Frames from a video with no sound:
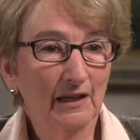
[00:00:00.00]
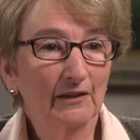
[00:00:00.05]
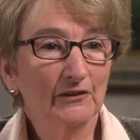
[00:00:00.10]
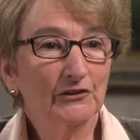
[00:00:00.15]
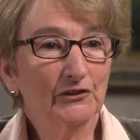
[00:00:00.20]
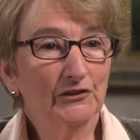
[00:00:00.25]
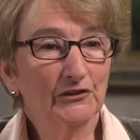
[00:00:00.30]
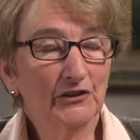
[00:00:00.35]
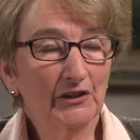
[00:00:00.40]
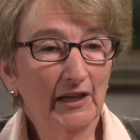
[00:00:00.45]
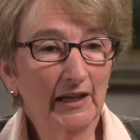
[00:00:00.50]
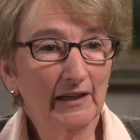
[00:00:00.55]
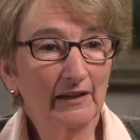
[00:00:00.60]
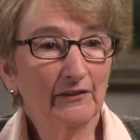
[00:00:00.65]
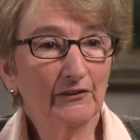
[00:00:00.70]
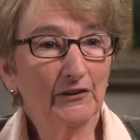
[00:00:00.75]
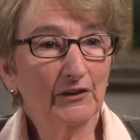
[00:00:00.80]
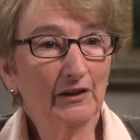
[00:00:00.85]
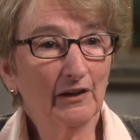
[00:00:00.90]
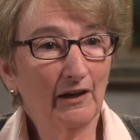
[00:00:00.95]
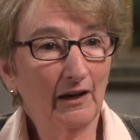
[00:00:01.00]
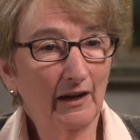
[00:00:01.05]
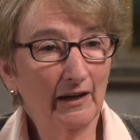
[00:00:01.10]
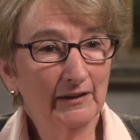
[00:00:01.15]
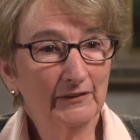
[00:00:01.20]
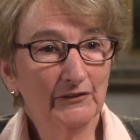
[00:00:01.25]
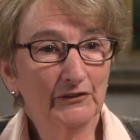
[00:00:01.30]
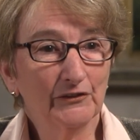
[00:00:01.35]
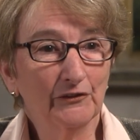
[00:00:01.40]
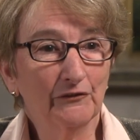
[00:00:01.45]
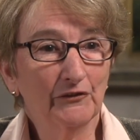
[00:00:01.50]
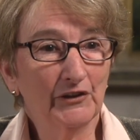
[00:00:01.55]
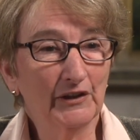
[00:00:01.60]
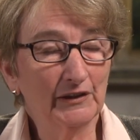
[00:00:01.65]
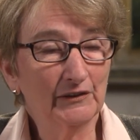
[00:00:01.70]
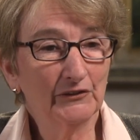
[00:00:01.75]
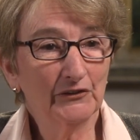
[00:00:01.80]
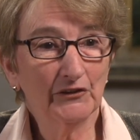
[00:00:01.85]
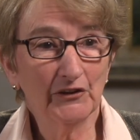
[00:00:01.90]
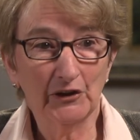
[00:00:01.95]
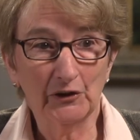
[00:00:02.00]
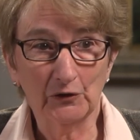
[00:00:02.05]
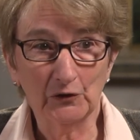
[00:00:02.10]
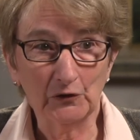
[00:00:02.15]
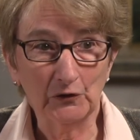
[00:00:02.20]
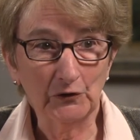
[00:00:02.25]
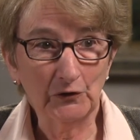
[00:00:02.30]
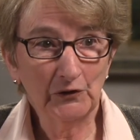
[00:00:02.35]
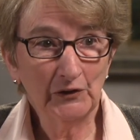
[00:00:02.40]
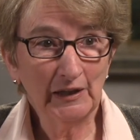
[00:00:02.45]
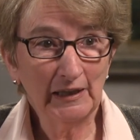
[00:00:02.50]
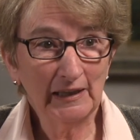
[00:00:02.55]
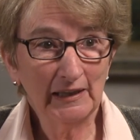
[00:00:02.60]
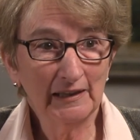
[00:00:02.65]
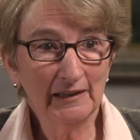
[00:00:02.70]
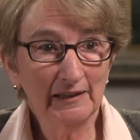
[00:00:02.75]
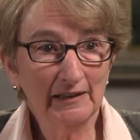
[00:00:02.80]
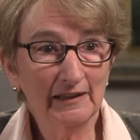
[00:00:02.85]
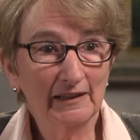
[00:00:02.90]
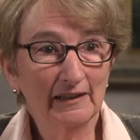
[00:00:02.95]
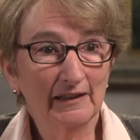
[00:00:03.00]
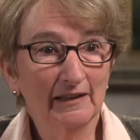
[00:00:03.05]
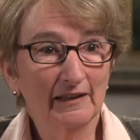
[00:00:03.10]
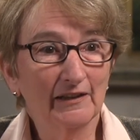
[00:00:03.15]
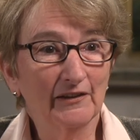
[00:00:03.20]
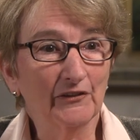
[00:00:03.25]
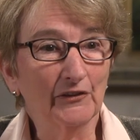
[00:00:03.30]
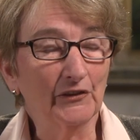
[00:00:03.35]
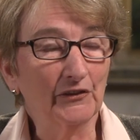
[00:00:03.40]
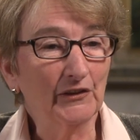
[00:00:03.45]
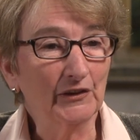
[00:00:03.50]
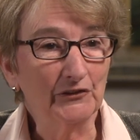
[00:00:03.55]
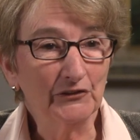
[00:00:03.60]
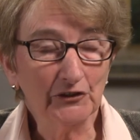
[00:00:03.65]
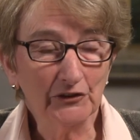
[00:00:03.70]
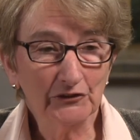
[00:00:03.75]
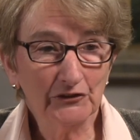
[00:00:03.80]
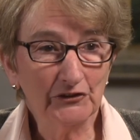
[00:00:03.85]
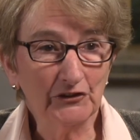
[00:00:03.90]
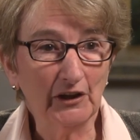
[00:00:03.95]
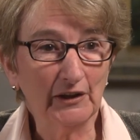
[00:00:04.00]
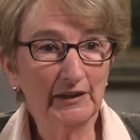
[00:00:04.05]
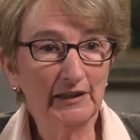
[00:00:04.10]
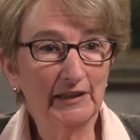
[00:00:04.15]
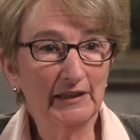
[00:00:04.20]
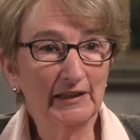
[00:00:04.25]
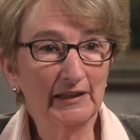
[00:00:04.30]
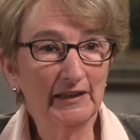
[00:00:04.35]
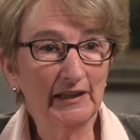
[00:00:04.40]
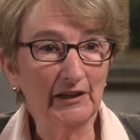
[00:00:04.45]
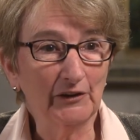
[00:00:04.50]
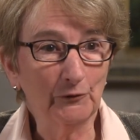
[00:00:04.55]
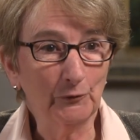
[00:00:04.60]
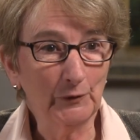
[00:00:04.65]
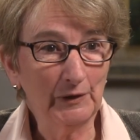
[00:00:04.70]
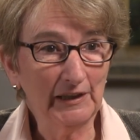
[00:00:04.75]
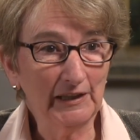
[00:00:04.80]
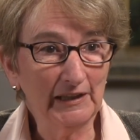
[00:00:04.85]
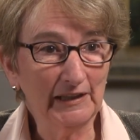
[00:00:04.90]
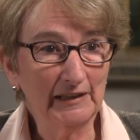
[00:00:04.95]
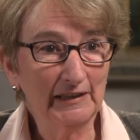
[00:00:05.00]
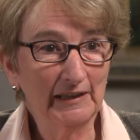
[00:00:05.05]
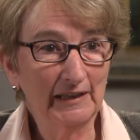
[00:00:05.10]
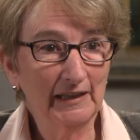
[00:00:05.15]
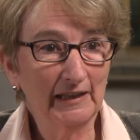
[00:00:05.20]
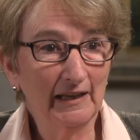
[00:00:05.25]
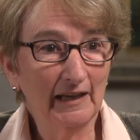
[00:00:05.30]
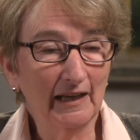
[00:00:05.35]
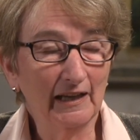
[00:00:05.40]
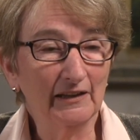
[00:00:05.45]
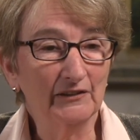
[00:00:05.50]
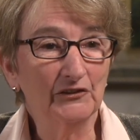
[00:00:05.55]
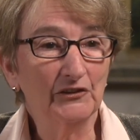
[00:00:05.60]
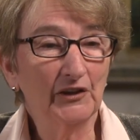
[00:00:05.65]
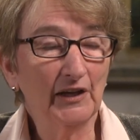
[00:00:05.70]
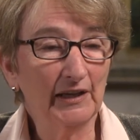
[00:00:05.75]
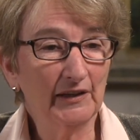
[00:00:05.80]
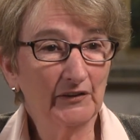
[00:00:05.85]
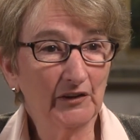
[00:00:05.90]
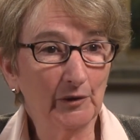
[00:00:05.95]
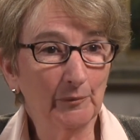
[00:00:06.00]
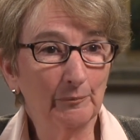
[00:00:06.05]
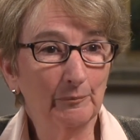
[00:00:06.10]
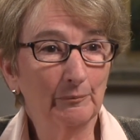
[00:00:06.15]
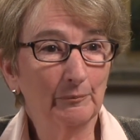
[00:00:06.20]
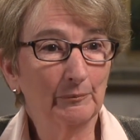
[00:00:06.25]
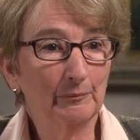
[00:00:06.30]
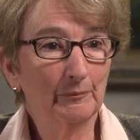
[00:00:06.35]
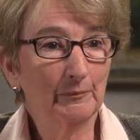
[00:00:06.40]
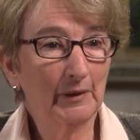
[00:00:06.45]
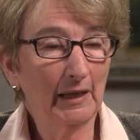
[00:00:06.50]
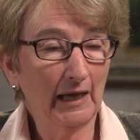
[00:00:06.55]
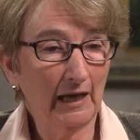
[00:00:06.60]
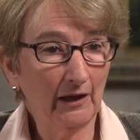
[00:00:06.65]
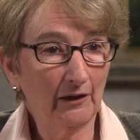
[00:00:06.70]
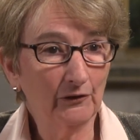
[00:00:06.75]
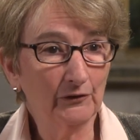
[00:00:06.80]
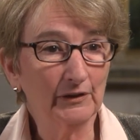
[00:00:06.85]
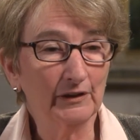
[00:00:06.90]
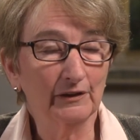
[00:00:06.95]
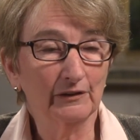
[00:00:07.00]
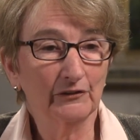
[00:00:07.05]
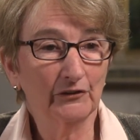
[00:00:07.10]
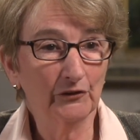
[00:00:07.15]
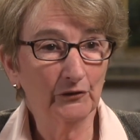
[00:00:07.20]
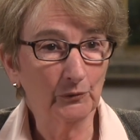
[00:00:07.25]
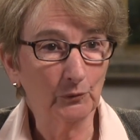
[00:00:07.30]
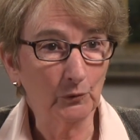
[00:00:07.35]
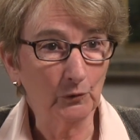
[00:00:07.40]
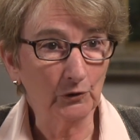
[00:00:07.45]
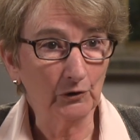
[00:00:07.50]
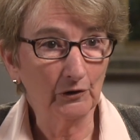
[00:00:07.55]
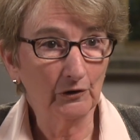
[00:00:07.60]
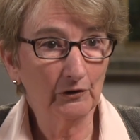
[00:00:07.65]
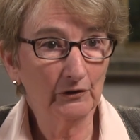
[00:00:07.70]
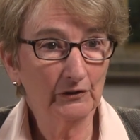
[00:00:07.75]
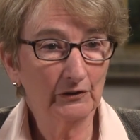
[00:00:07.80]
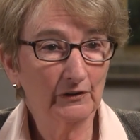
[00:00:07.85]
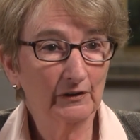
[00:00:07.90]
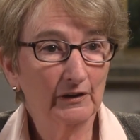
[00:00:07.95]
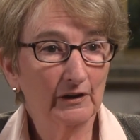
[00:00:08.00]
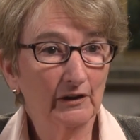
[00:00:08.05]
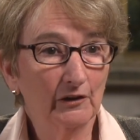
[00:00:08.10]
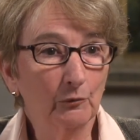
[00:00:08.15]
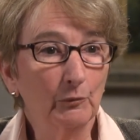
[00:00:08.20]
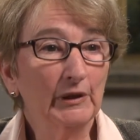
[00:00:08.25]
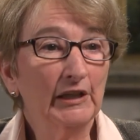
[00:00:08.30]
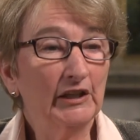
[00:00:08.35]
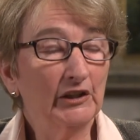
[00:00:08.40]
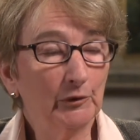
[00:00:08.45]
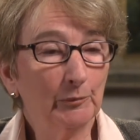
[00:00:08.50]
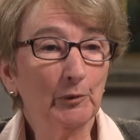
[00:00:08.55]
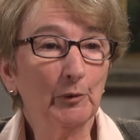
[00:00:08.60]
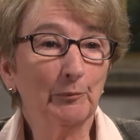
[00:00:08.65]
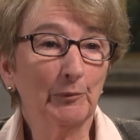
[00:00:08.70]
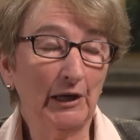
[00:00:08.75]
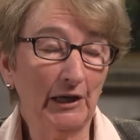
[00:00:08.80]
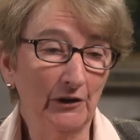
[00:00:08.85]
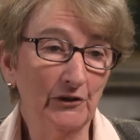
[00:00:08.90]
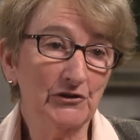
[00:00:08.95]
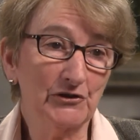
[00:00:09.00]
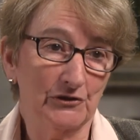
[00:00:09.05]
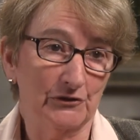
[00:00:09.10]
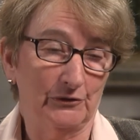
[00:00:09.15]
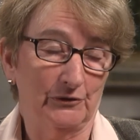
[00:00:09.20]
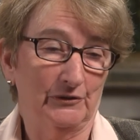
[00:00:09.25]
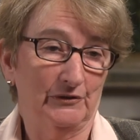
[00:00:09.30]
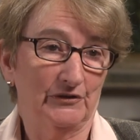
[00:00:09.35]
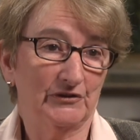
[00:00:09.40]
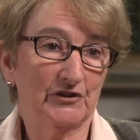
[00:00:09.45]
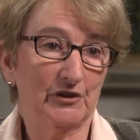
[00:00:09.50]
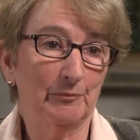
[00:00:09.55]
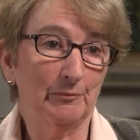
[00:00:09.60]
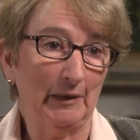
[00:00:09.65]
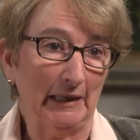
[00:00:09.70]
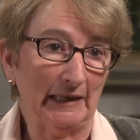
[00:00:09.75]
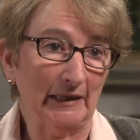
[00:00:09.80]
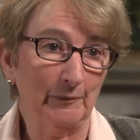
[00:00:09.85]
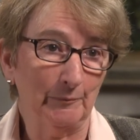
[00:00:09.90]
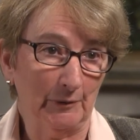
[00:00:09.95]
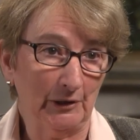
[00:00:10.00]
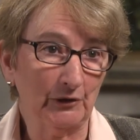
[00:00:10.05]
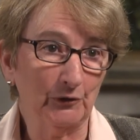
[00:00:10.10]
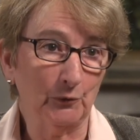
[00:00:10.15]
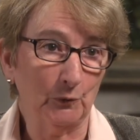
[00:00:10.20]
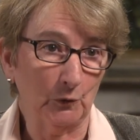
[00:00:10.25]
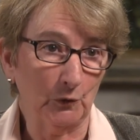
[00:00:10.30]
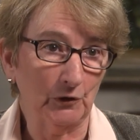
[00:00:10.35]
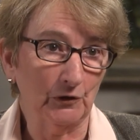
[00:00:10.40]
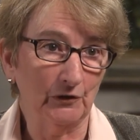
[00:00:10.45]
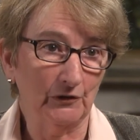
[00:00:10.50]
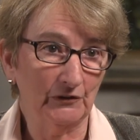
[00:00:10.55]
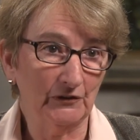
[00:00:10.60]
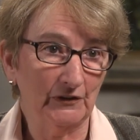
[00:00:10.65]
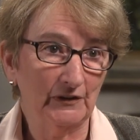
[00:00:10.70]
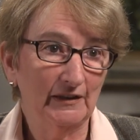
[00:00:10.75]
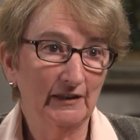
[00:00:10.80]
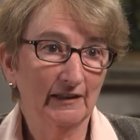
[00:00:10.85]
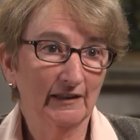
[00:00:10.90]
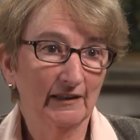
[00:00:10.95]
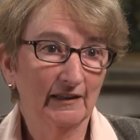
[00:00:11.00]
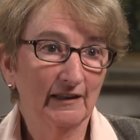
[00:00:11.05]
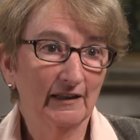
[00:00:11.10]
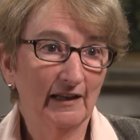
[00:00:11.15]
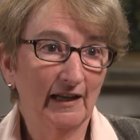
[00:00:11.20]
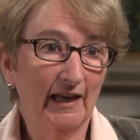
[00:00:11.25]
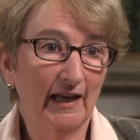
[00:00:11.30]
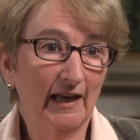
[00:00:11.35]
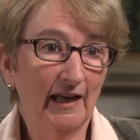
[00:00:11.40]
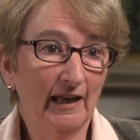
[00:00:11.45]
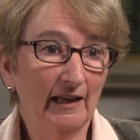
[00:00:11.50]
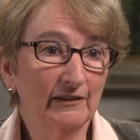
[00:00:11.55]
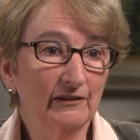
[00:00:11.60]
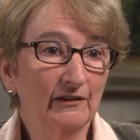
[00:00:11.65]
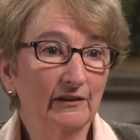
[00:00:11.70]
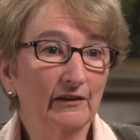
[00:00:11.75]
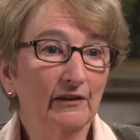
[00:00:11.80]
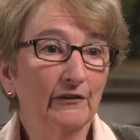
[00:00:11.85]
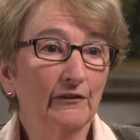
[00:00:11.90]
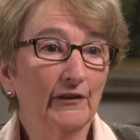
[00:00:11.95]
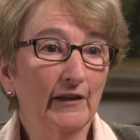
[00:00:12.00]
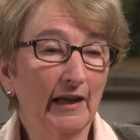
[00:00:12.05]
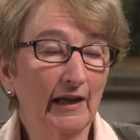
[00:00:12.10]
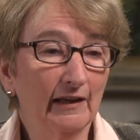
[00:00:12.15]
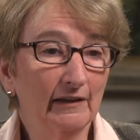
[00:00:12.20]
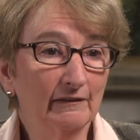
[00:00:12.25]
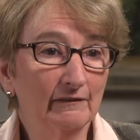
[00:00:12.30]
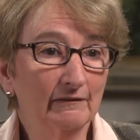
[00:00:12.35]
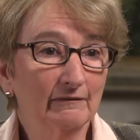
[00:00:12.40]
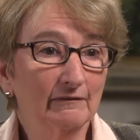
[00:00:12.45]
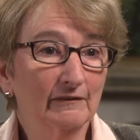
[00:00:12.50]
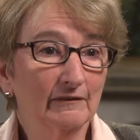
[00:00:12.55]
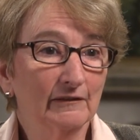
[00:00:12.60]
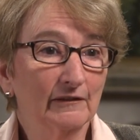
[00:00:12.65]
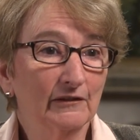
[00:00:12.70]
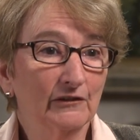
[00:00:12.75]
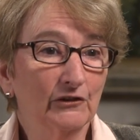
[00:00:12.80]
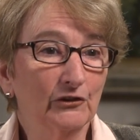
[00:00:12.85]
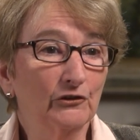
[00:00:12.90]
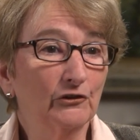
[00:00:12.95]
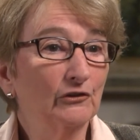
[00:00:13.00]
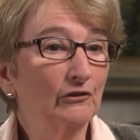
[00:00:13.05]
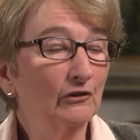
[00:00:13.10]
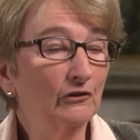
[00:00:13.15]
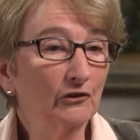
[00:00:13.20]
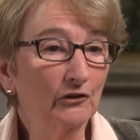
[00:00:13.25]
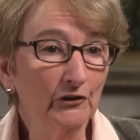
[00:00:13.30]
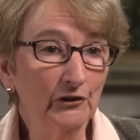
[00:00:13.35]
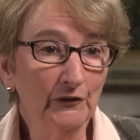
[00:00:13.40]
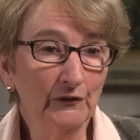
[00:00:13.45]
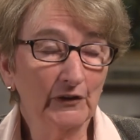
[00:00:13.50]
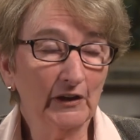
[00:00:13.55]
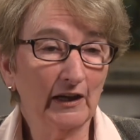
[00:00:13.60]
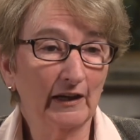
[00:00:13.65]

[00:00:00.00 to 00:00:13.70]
to take the kinds of things they're learning, the things they're studying and reading, and take them out into the world. We need to prepare students to make a better world, and then to learn the